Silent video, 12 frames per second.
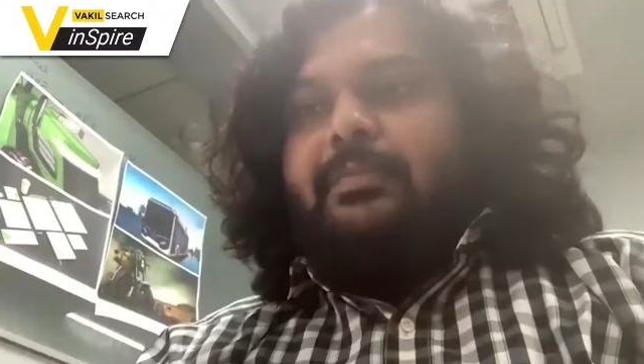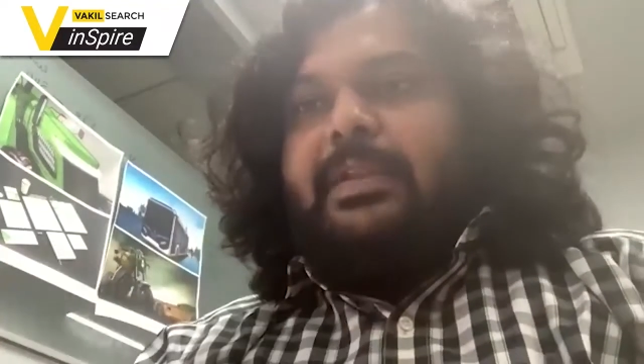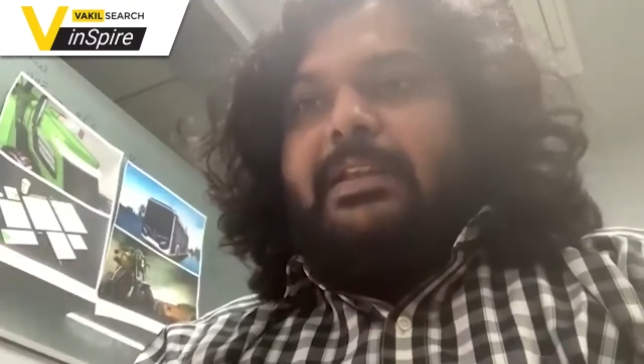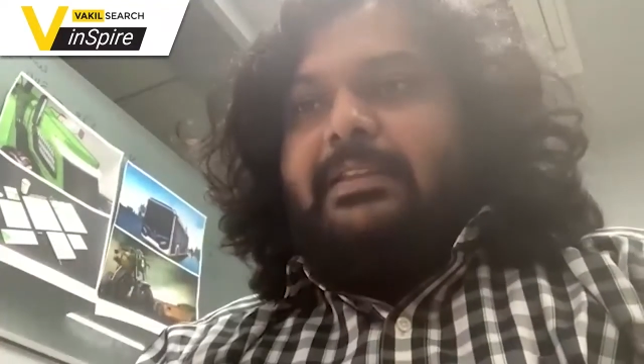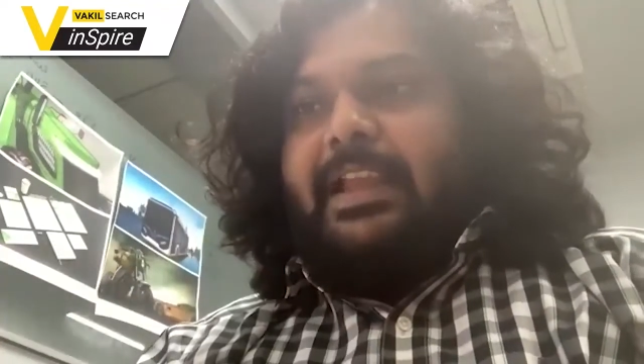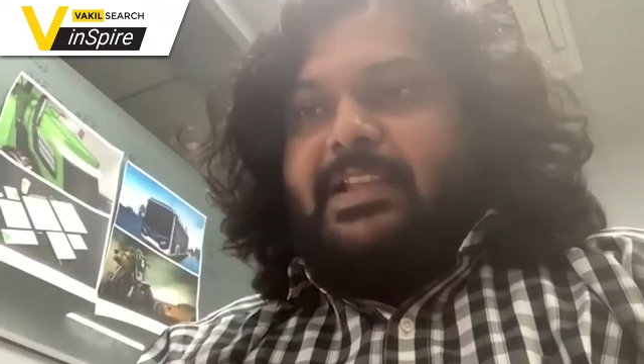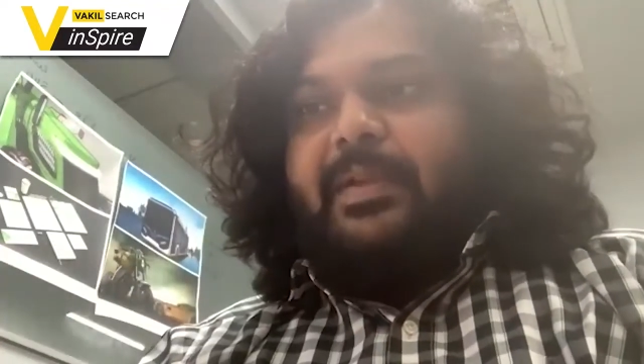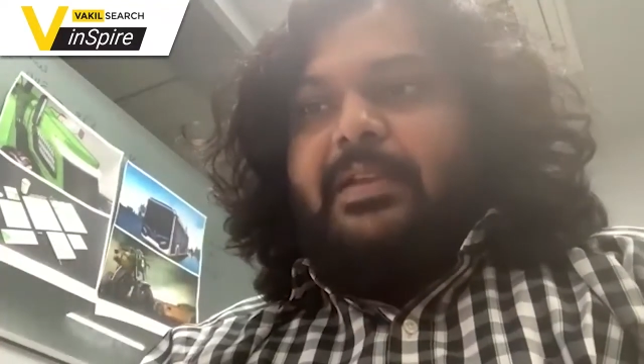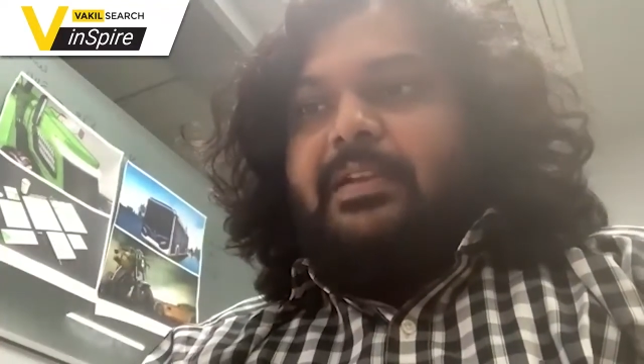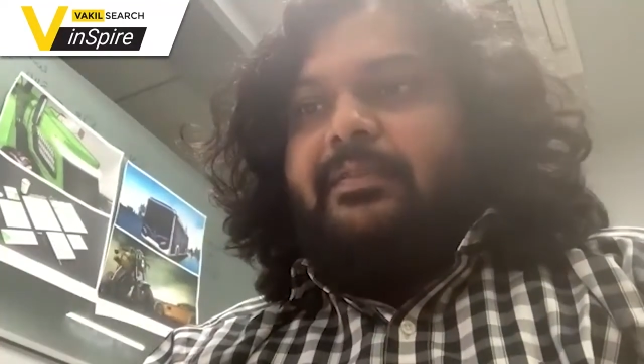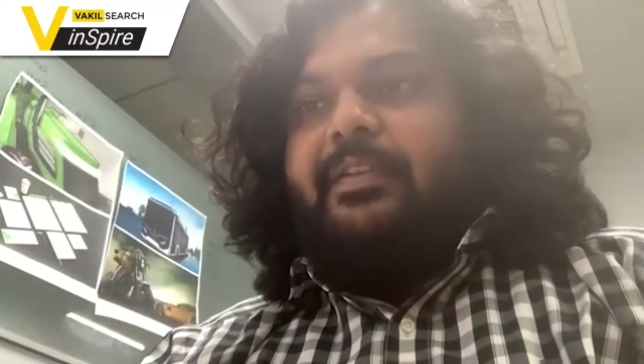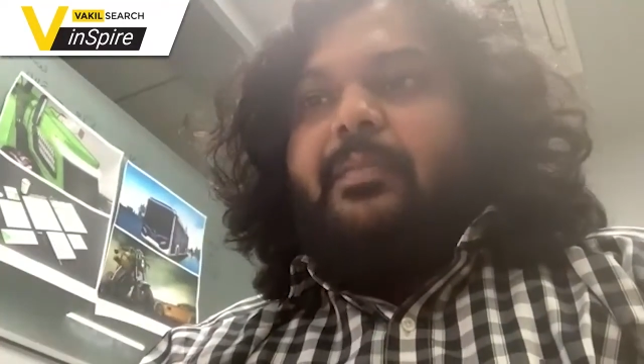that is
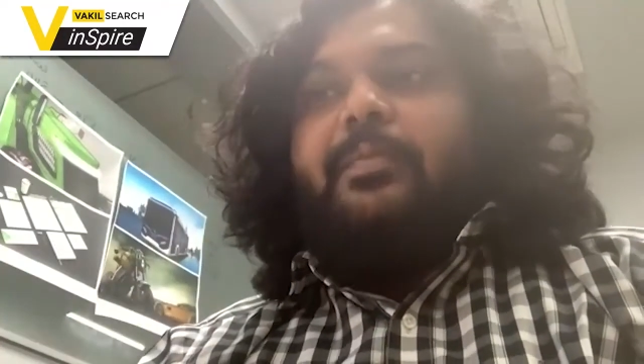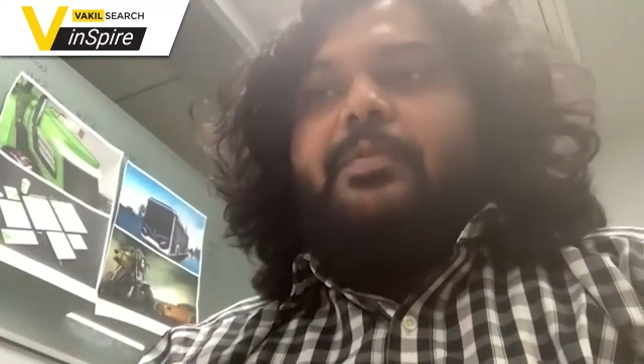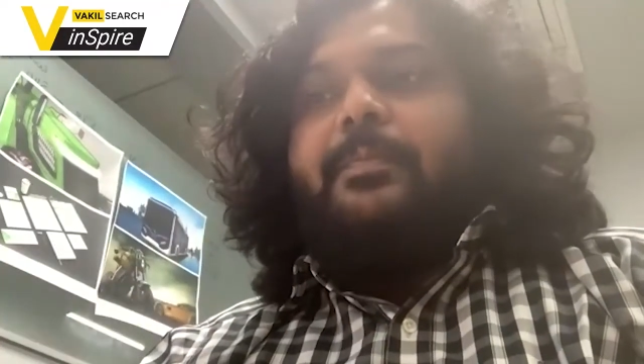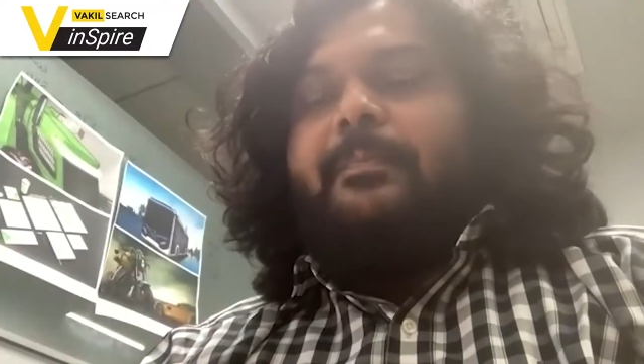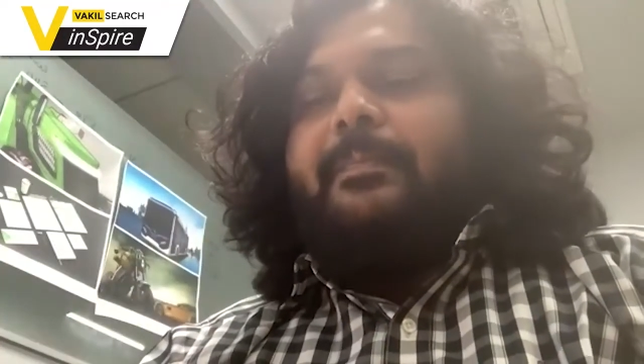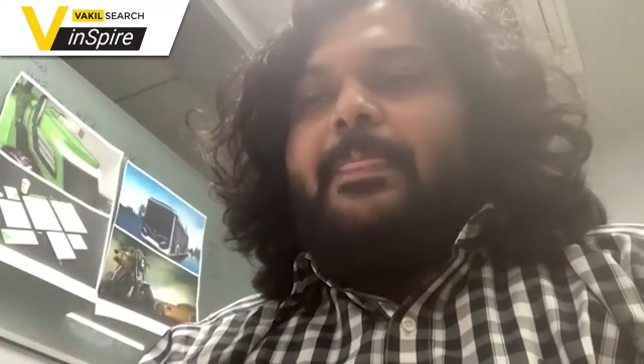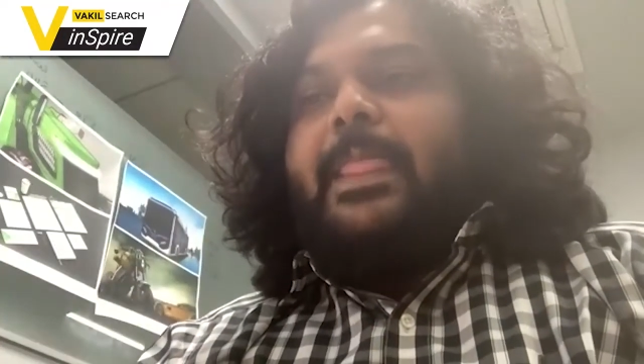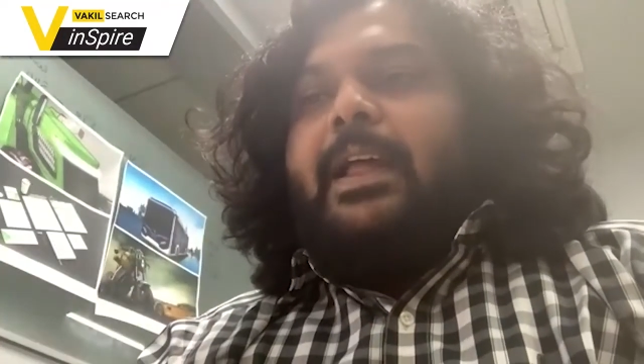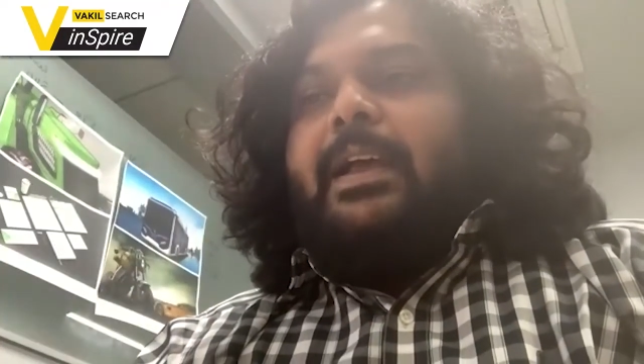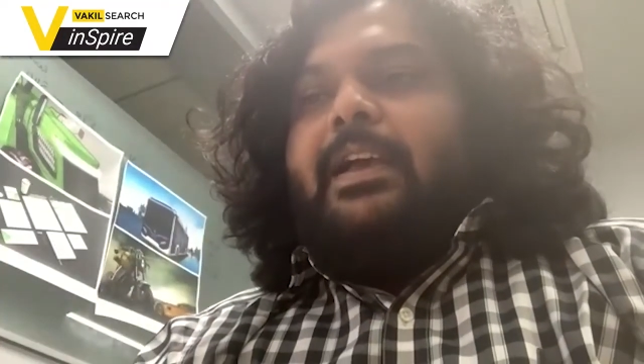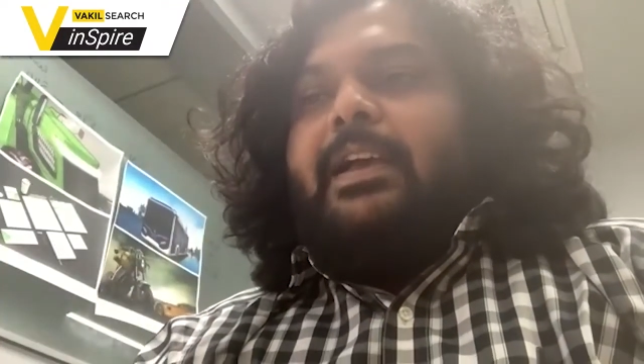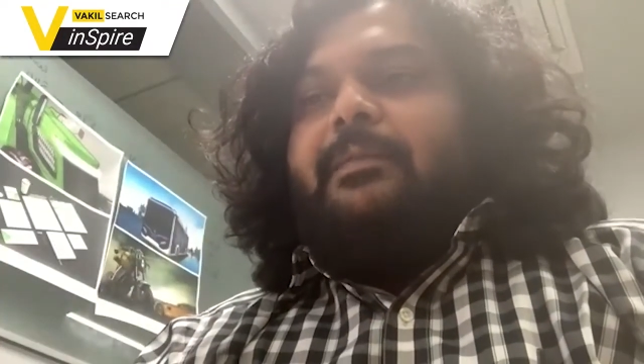expected from you.
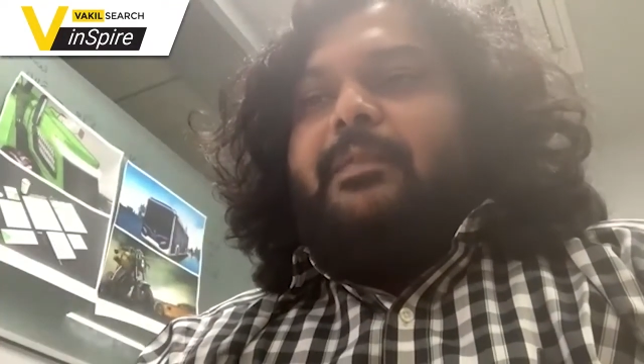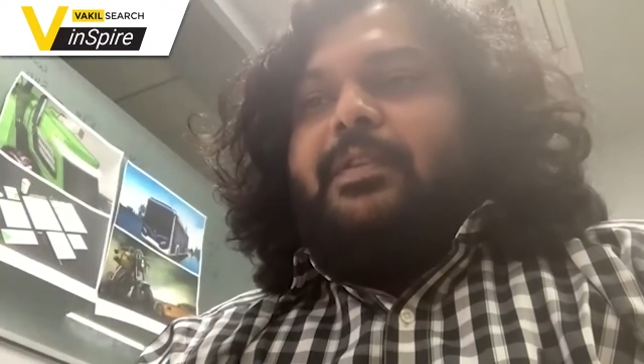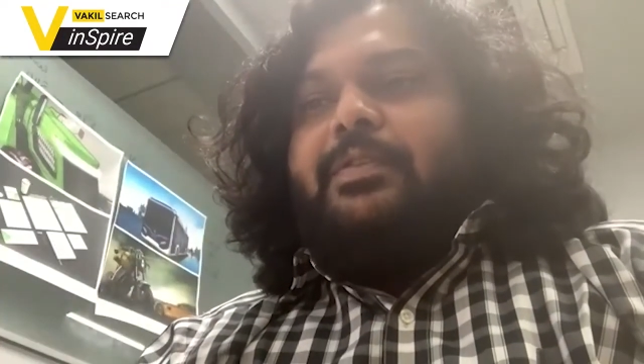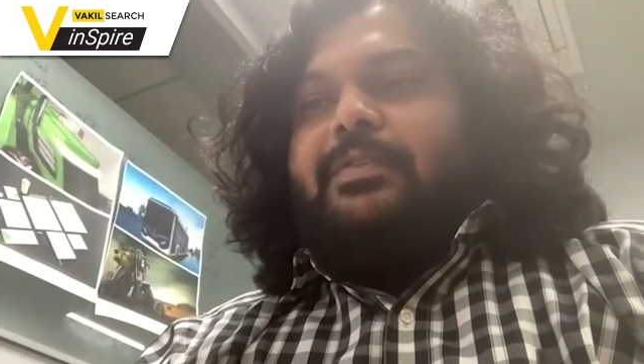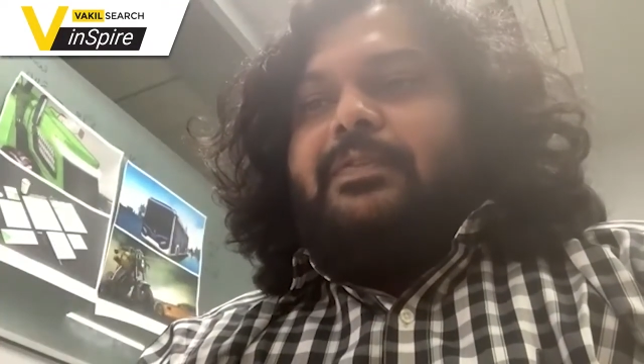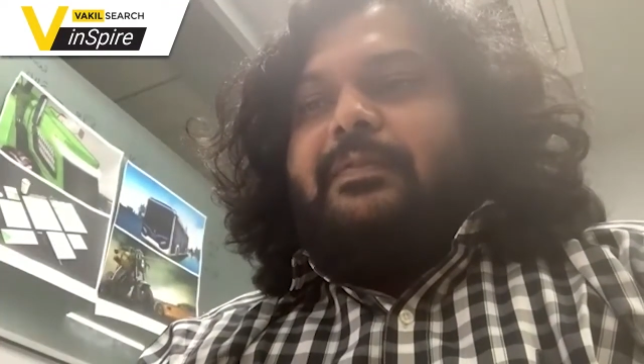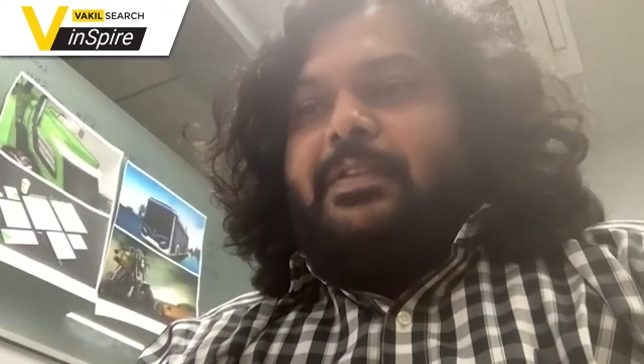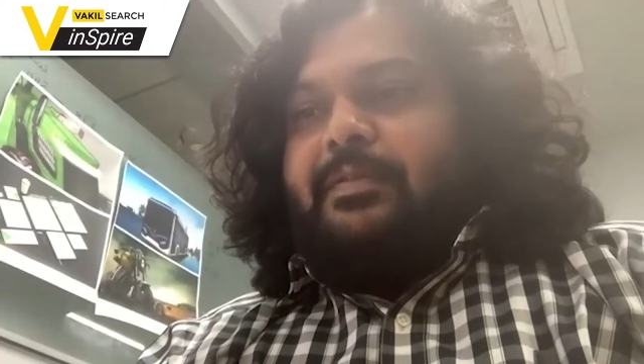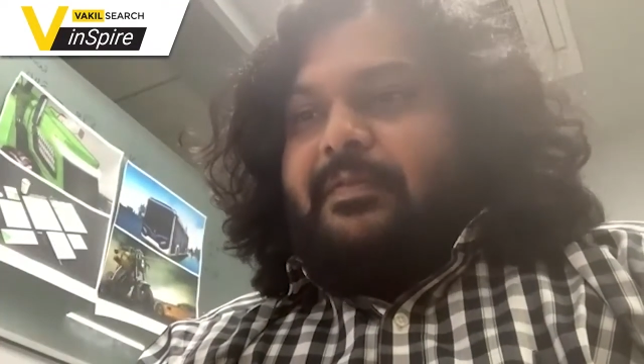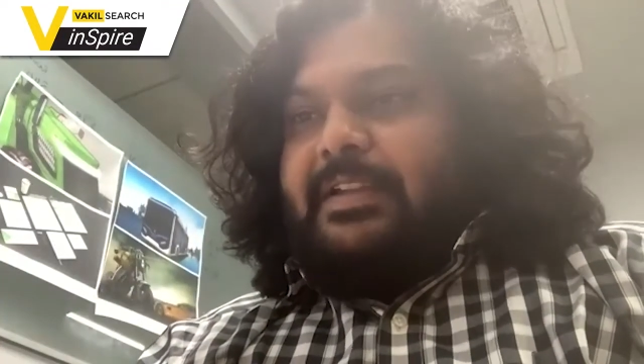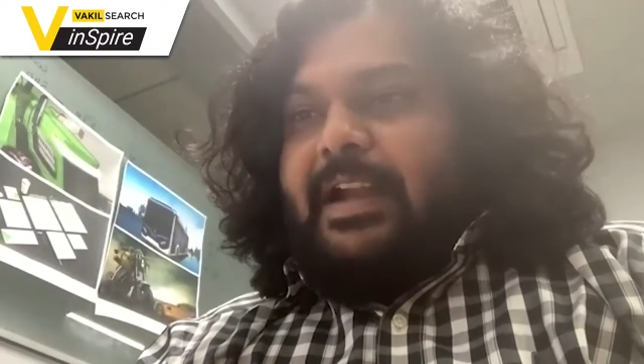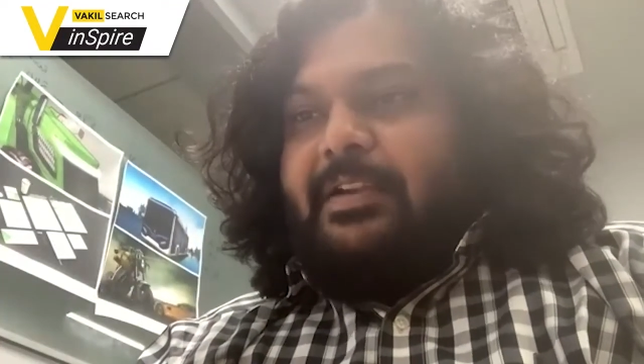And when
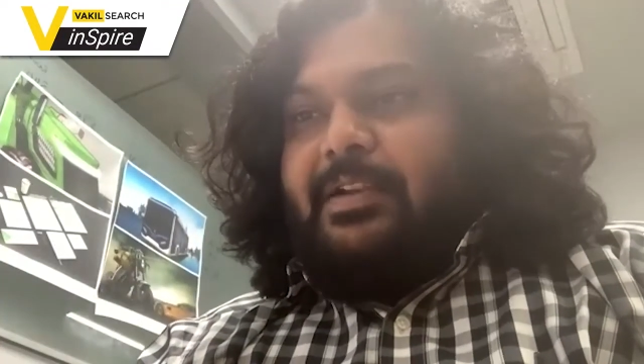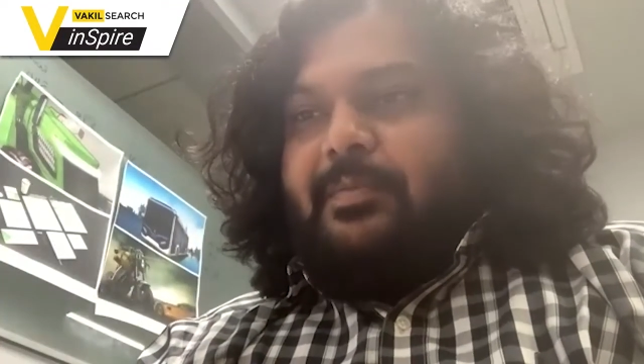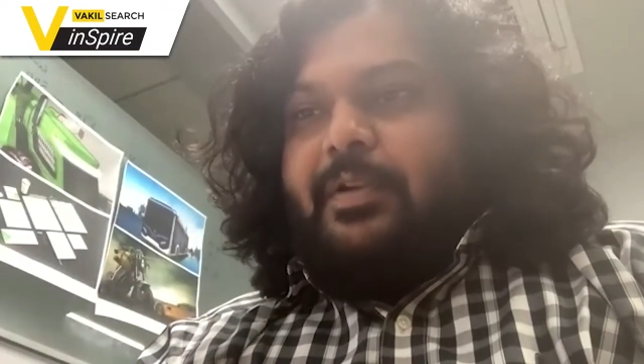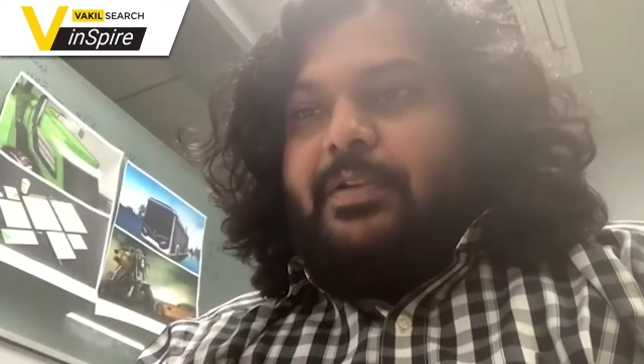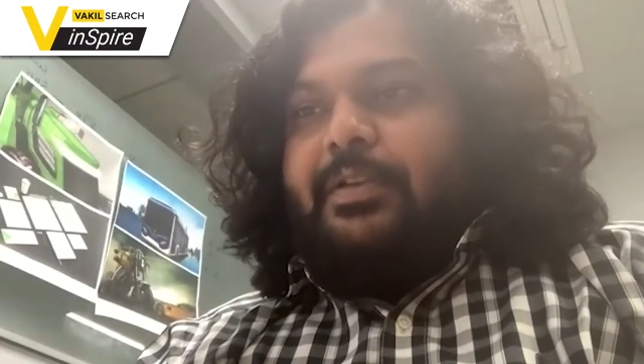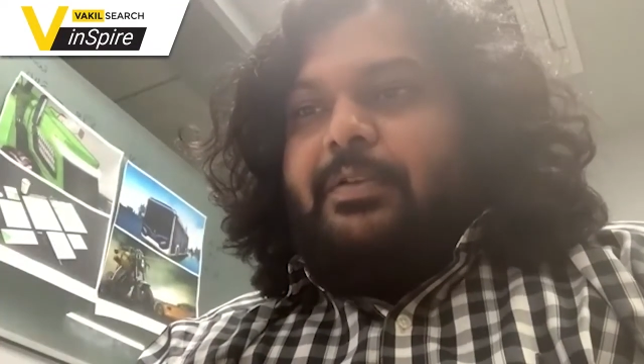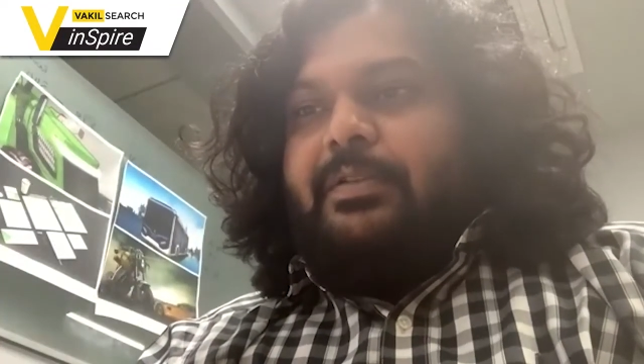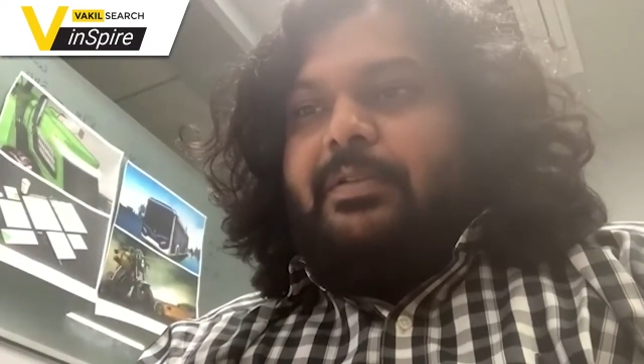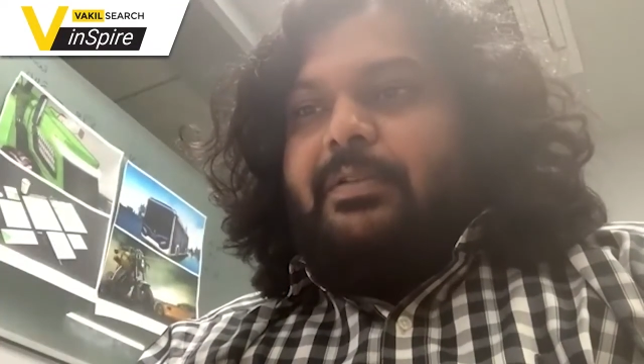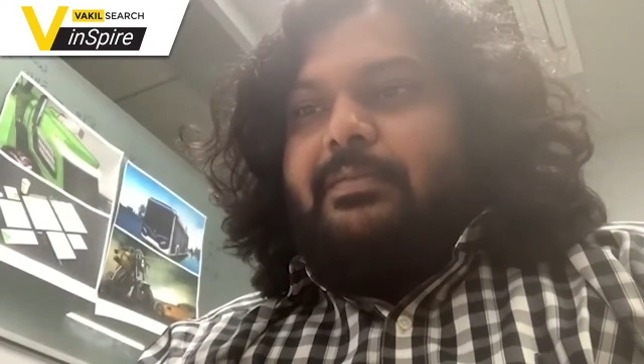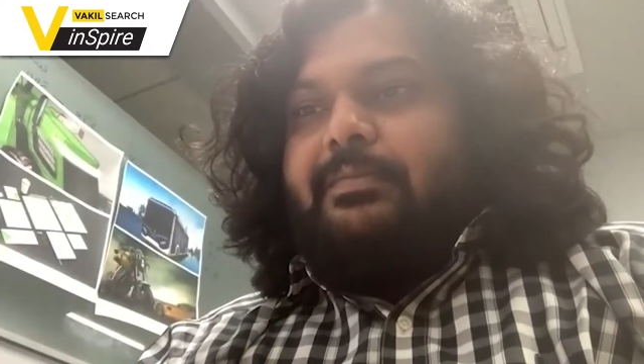you've started up on your own,